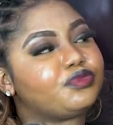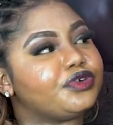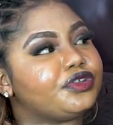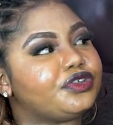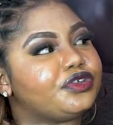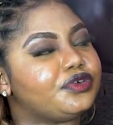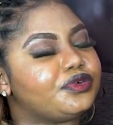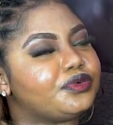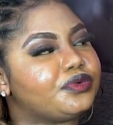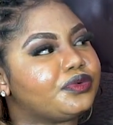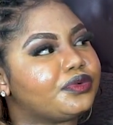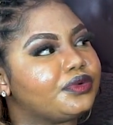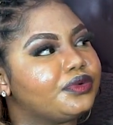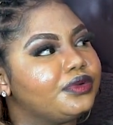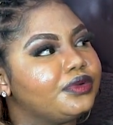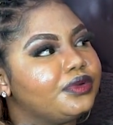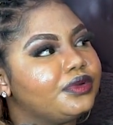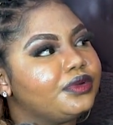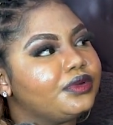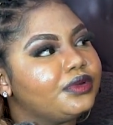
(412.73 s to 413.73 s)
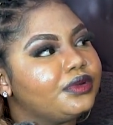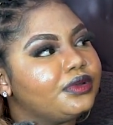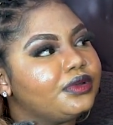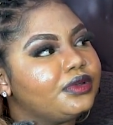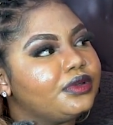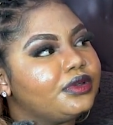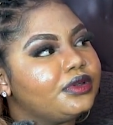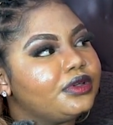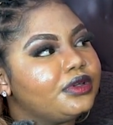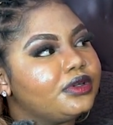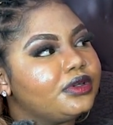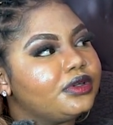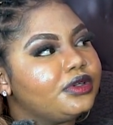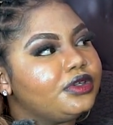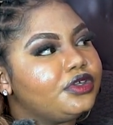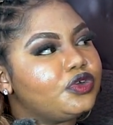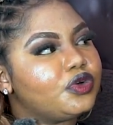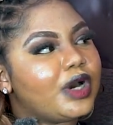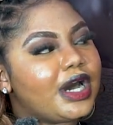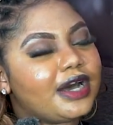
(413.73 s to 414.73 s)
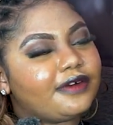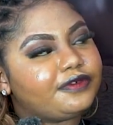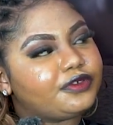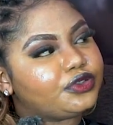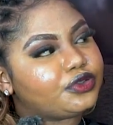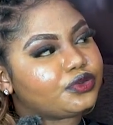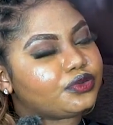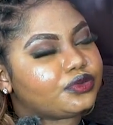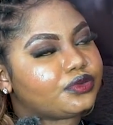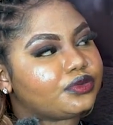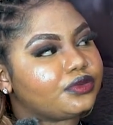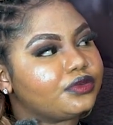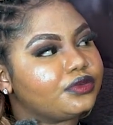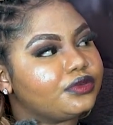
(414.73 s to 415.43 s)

with you? You have to.